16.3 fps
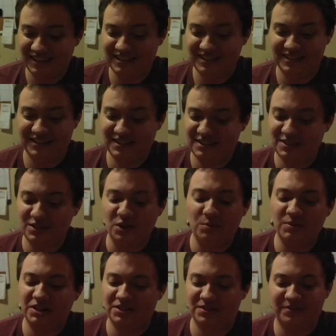it is so
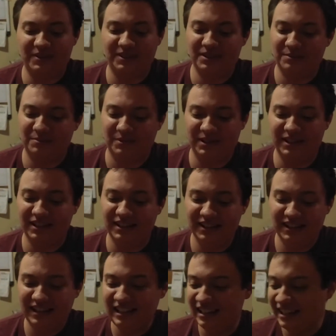much fun to play.
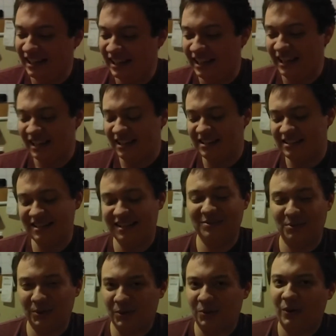It, it
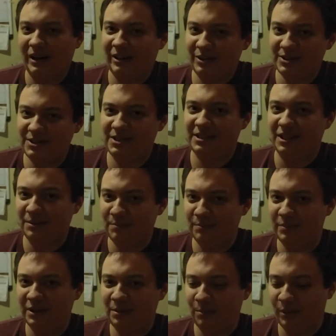requires some
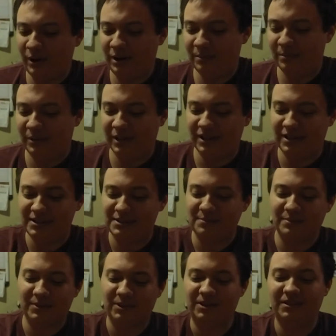big brain plays,
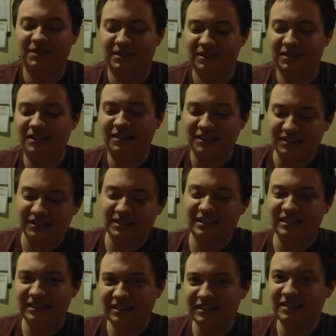but oh, I'm